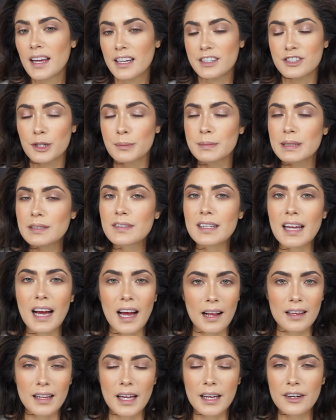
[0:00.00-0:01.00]
In terms of an
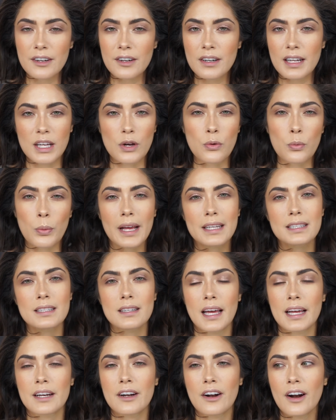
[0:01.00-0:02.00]
eyeliner, like a winged
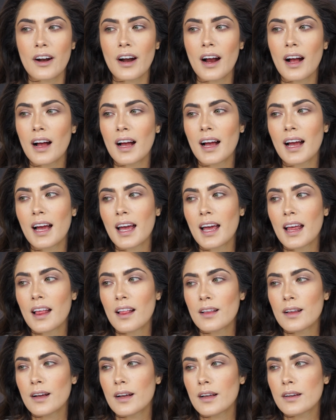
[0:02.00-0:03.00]
liner,
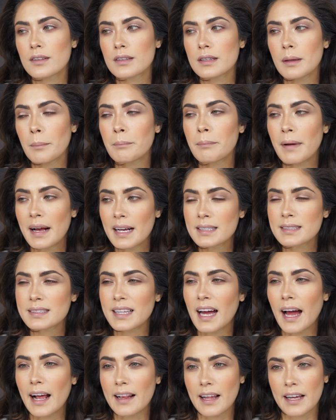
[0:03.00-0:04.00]
the
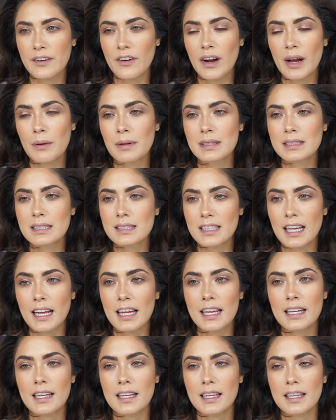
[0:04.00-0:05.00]
best eyeliner I would
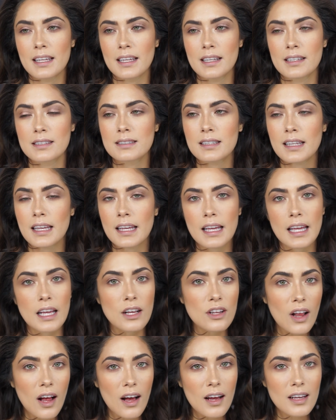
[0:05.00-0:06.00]
say is
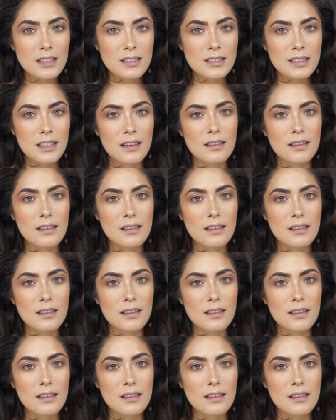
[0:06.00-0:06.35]
Inglot.